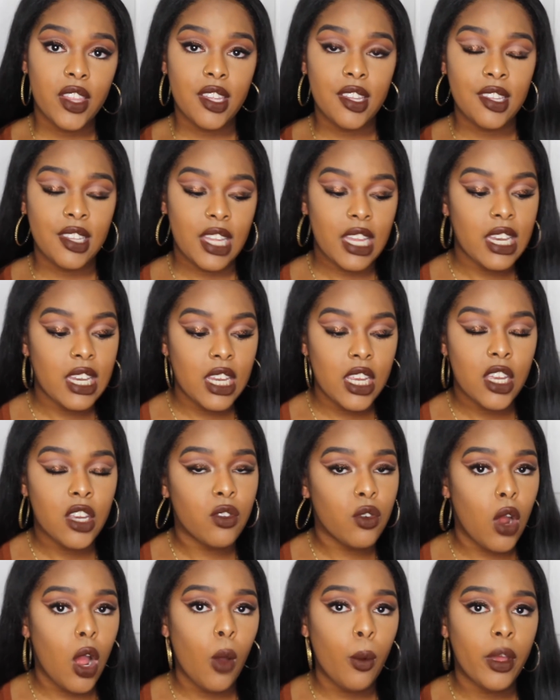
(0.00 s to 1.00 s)
this
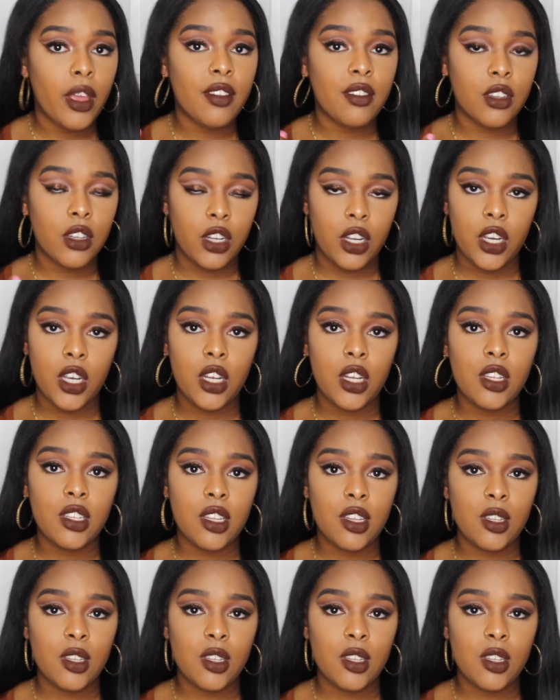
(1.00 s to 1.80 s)
Indian raw waves and curls,